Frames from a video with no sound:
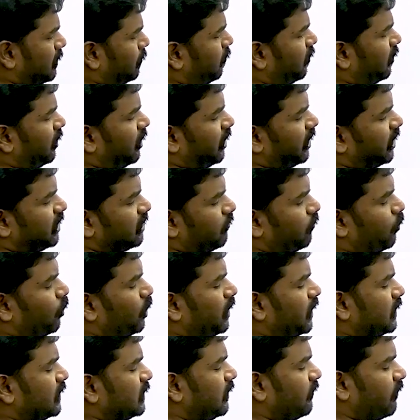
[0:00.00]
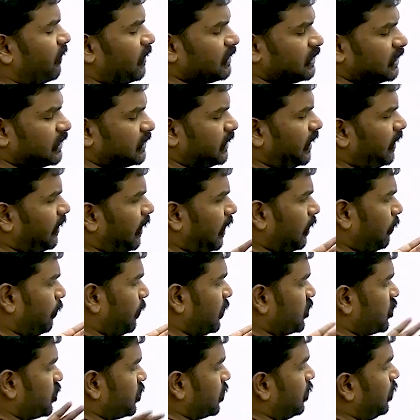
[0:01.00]
voltage difference is there, that
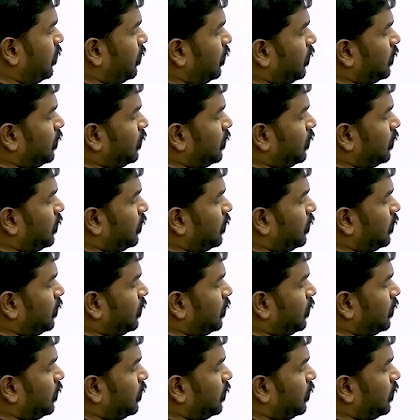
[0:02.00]
much.